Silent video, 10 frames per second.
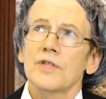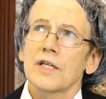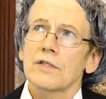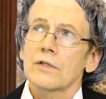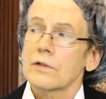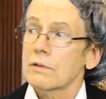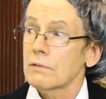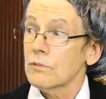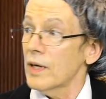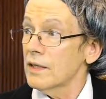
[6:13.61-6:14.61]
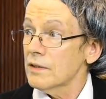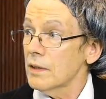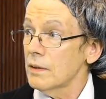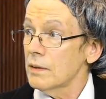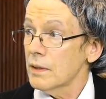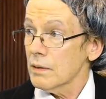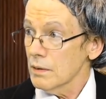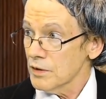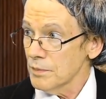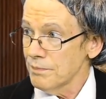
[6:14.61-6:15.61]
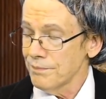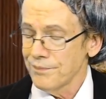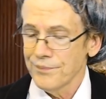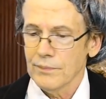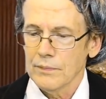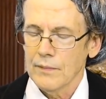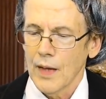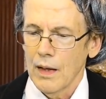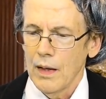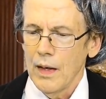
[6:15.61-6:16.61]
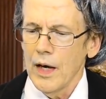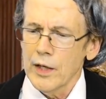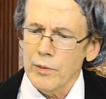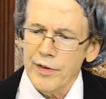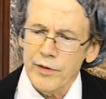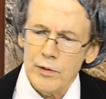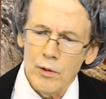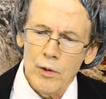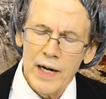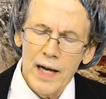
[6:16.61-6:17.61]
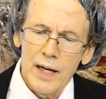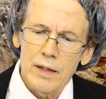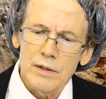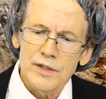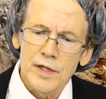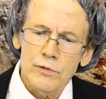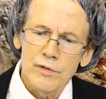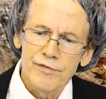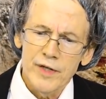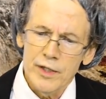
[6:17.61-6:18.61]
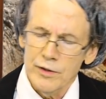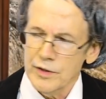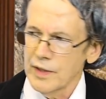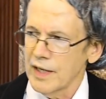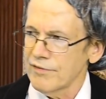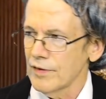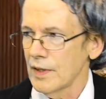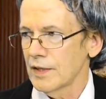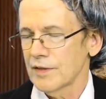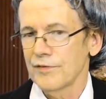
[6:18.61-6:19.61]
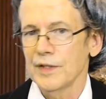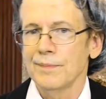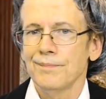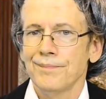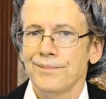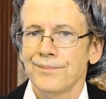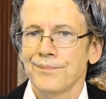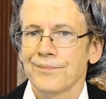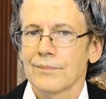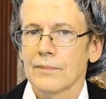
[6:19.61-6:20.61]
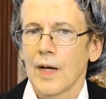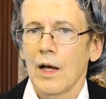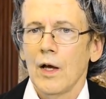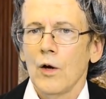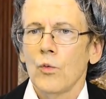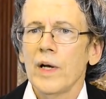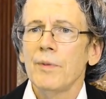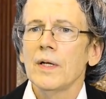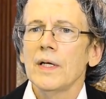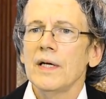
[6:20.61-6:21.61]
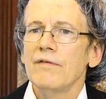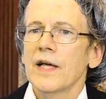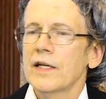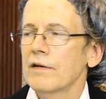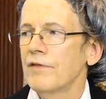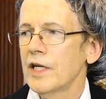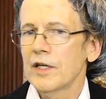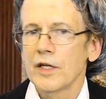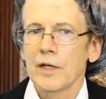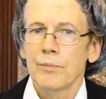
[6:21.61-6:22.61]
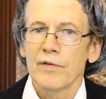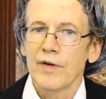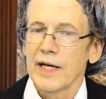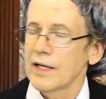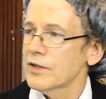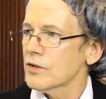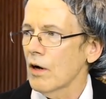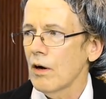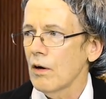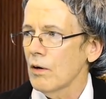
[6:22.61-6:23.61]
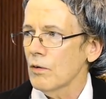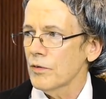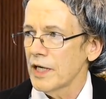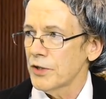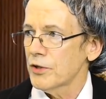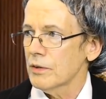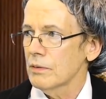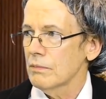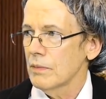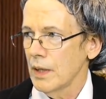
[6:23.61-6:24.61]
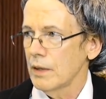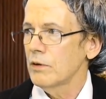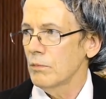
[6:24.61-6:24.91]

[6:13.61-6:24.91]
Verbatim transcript: that's transcendentalism. Henry Thoreau and I are central figures in that philosophy. We believe that divinity pervades all nature and